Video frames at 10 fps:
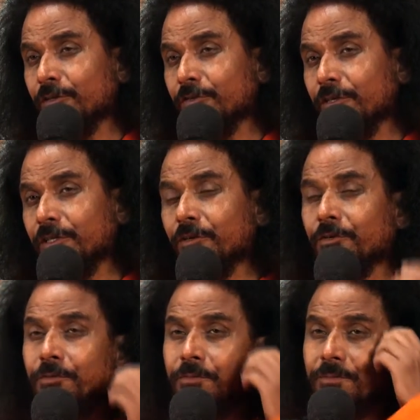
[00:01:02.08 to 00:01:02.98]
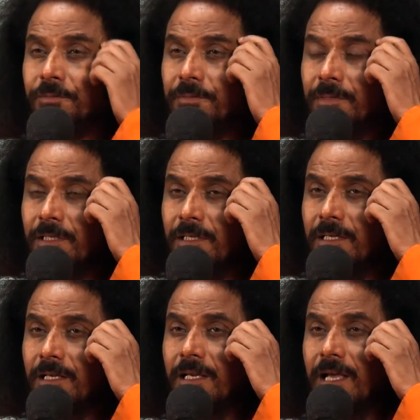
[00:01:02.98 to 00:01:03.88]
also in your room,
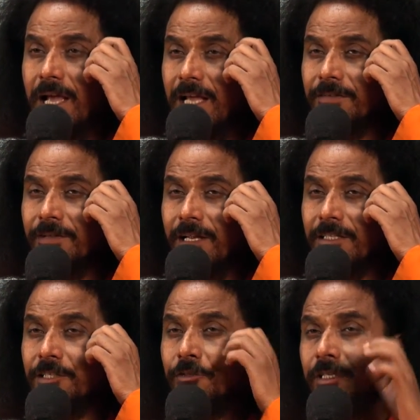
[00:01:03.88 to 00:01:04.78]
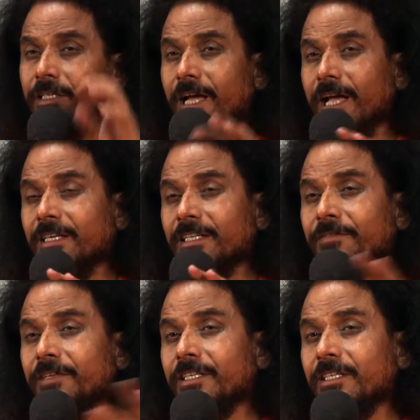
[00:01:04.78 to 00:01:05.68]
as well as during
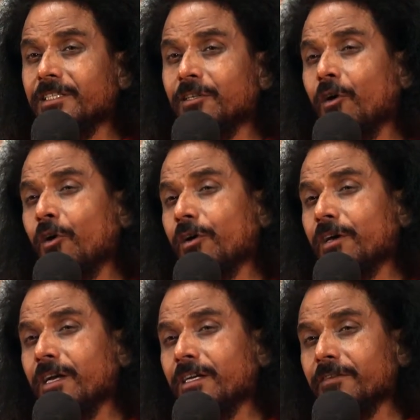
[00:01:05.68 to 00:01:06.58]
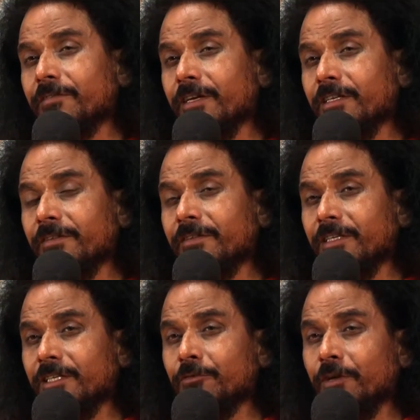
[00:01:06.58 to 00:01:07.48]
activities, all kind of
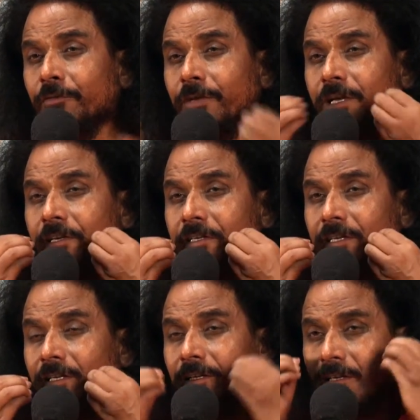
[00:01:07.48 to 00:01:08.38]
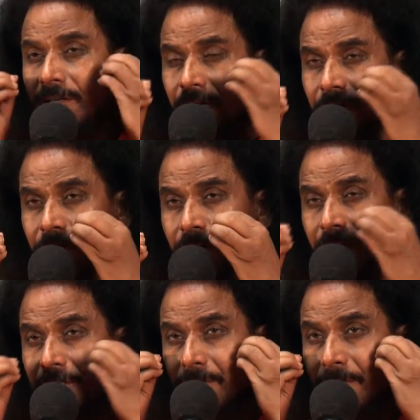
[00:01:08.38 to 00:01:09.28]
activities, when we are eating, we
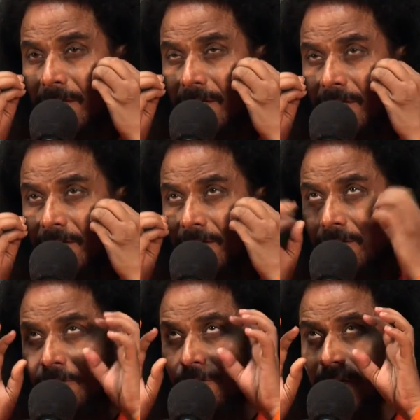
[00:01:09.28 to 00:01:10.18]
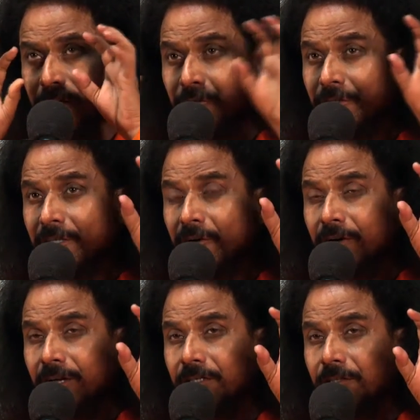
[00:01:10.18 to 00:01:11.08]
are smelling, we are using
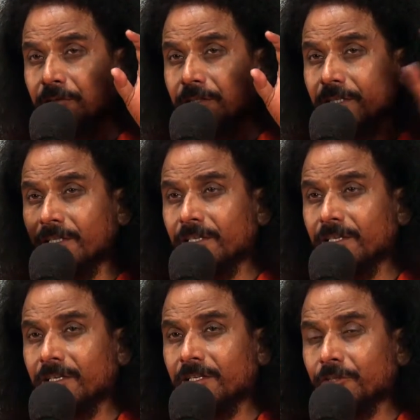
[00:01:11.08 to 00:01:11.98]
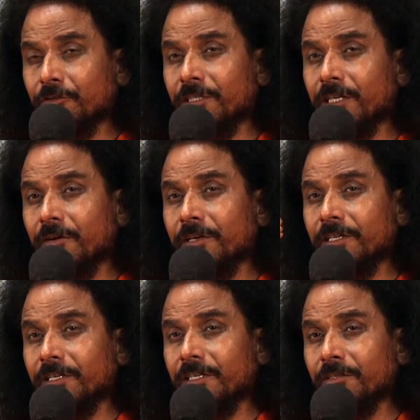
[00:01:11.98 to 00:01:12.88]
our eyes to see, using our
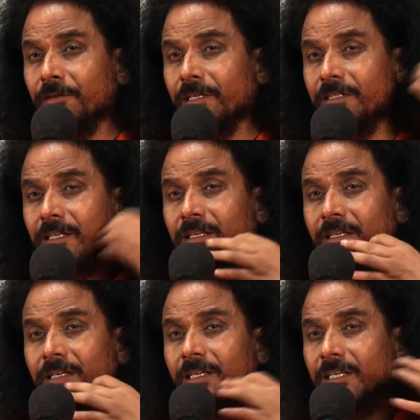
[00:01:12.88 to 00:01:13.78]
ear to listen,